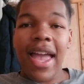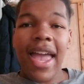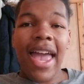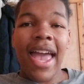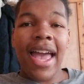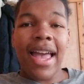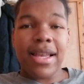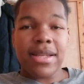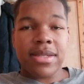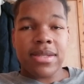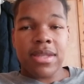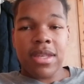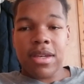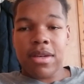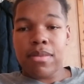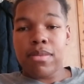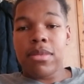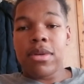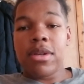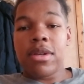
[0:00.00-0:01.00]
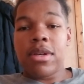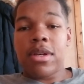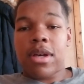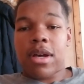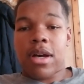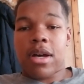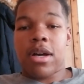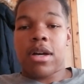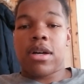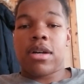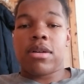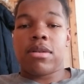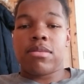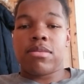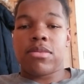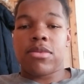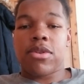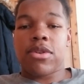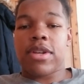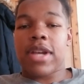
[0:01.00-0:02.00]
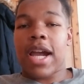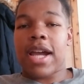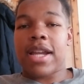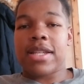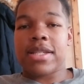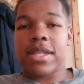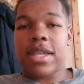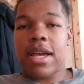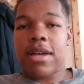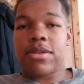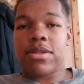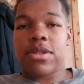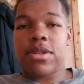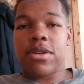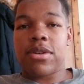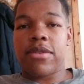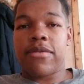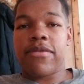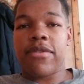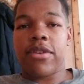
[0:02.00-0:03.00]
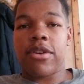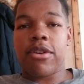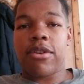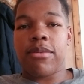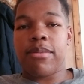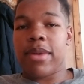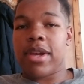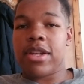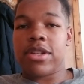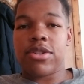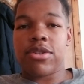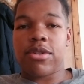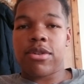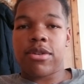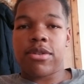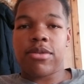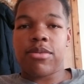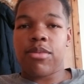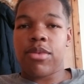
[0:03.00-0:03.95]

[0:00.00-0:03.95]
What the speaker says: ask them, your guidance counselor for your major,